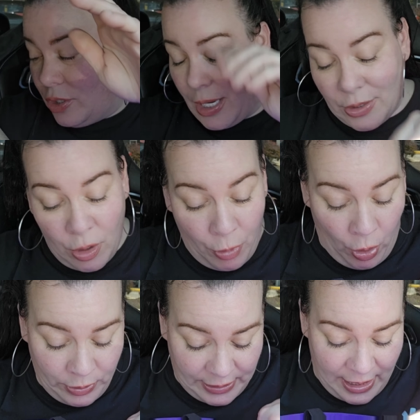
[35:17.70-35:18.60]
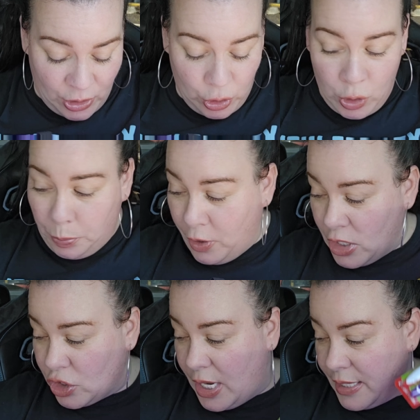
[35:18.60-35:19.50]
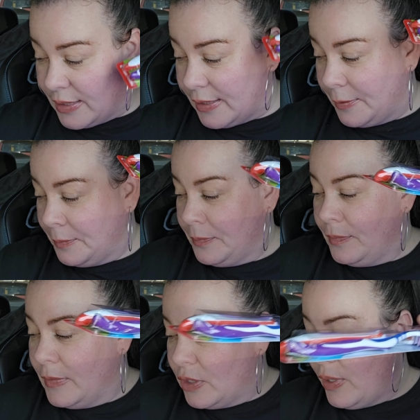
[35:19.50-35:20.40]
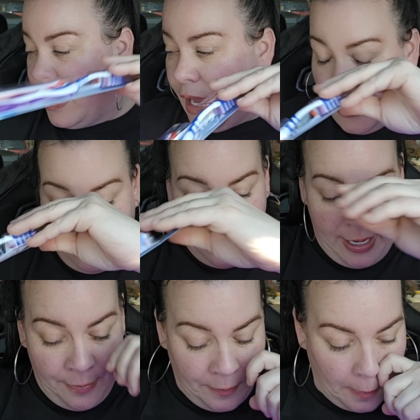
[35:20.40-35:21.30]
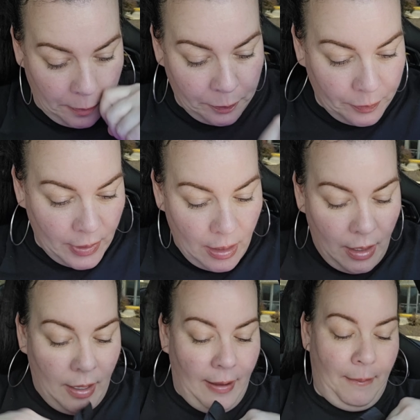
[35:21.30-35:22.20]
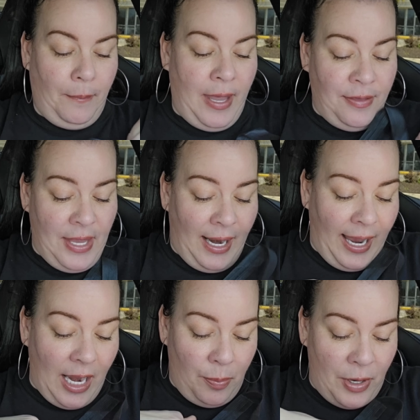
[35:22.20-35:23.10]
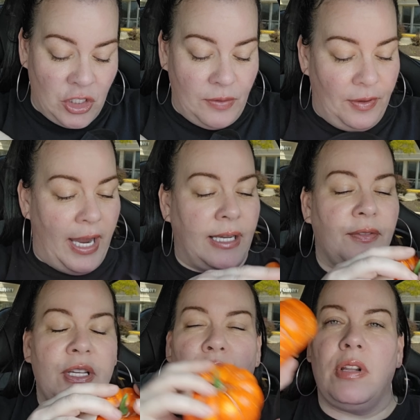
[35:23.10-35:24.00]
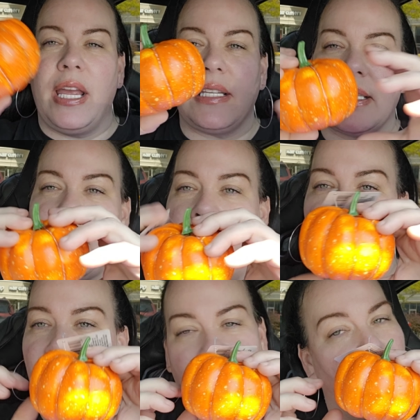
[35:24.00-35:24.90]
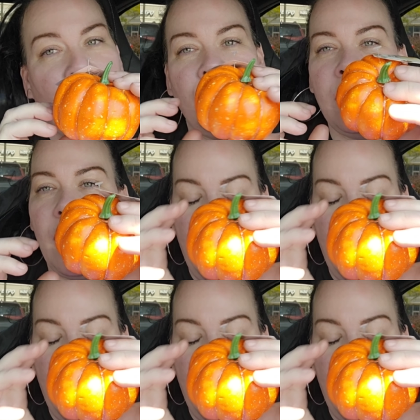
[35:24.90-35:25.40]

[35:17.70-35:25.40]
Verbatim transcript: guys know I'm always getting toothbrushes so I got them and then I got a bunch of like these are like styrofoam